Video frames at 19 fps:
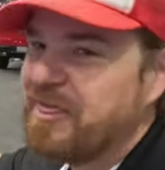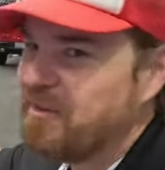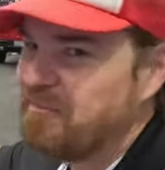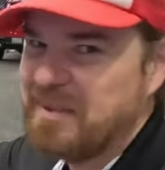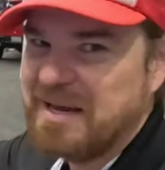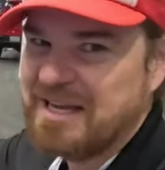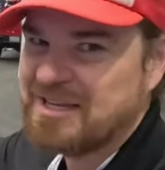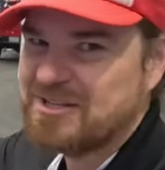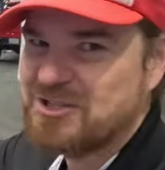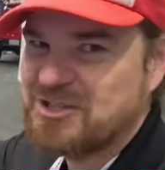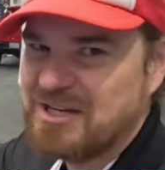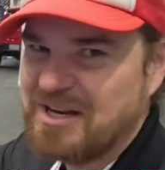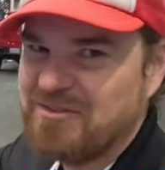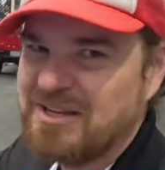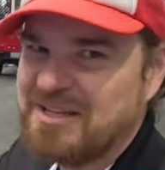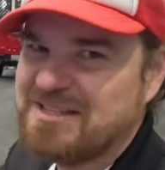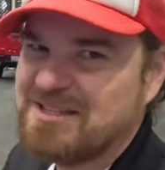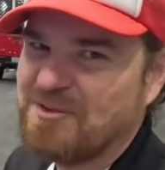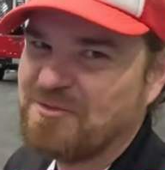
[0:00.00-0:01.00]
the biggest
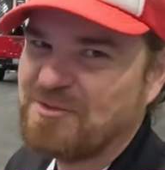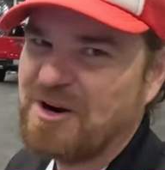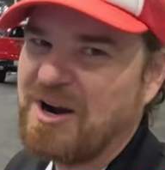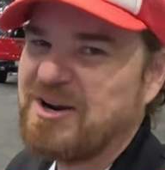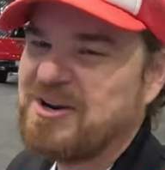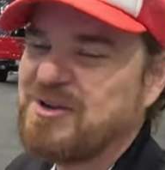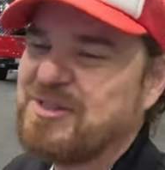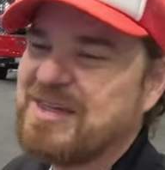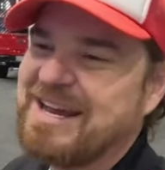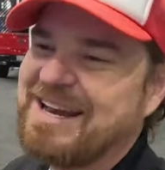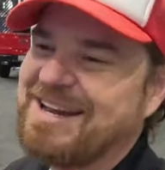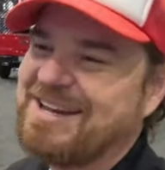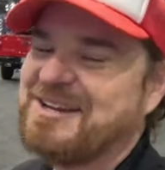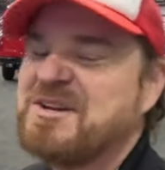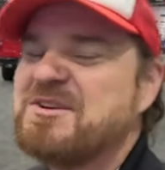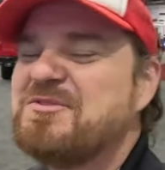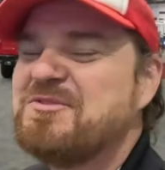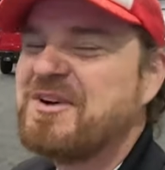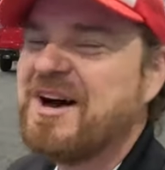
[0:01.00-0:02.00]
Chevy Silverado that I
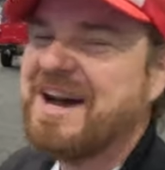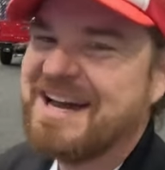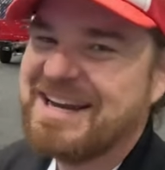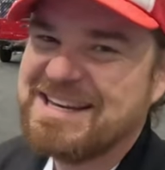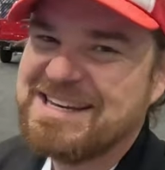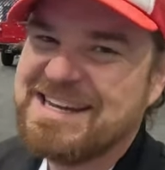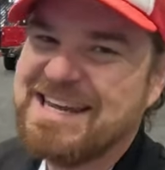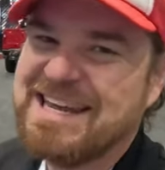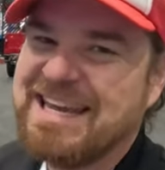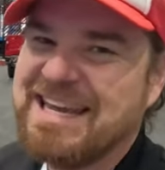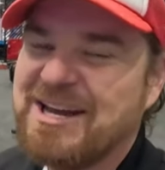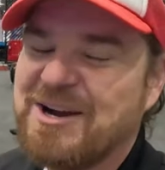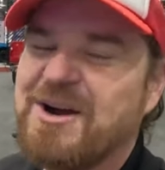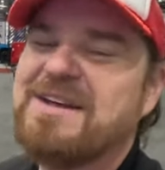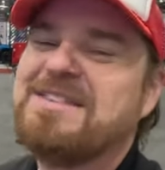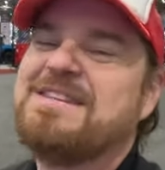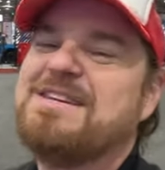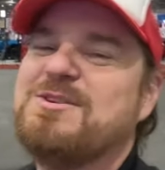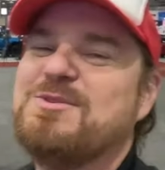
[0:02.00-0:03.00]
could find here
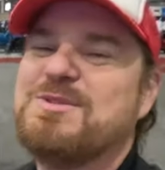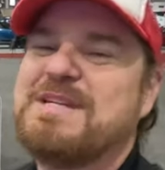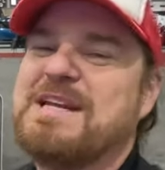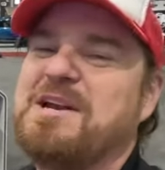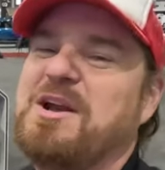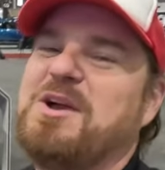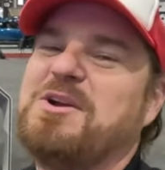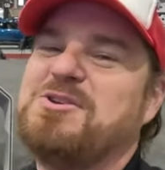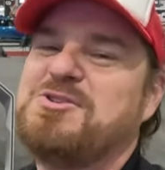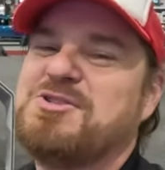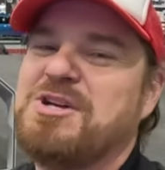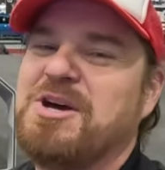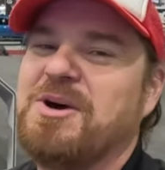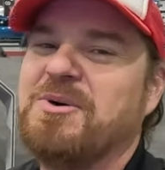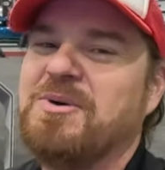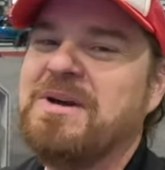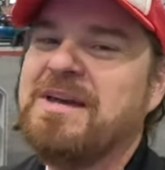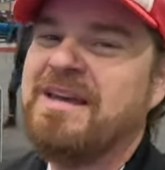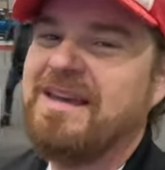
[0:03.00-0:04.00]
at the Houston Auto
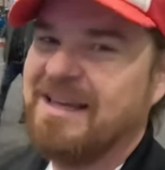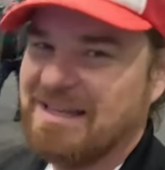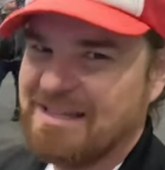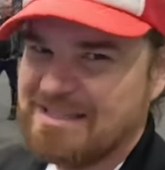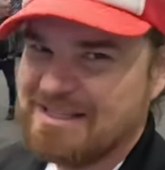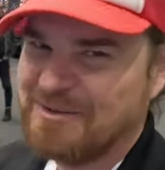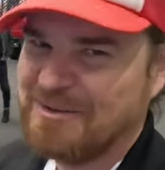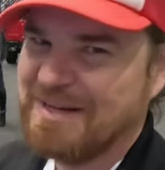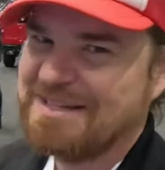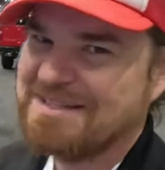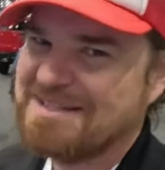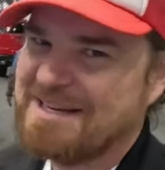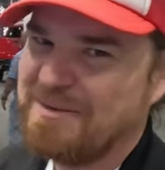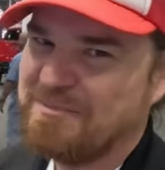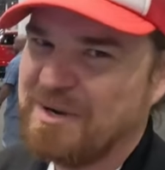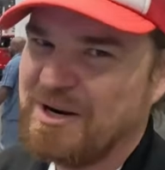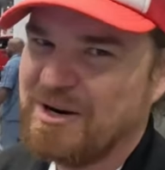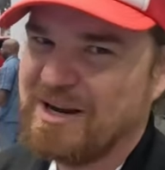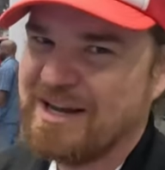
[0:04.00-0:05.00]
Show, until next
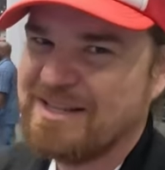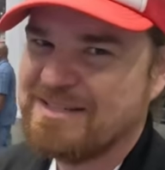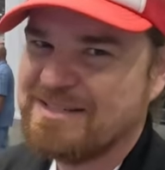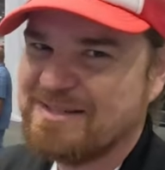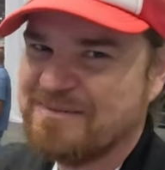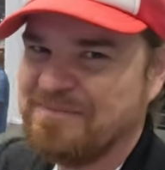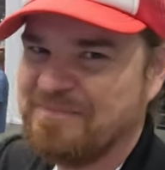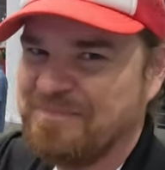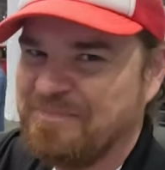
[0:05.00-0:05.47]
time, Gearheads,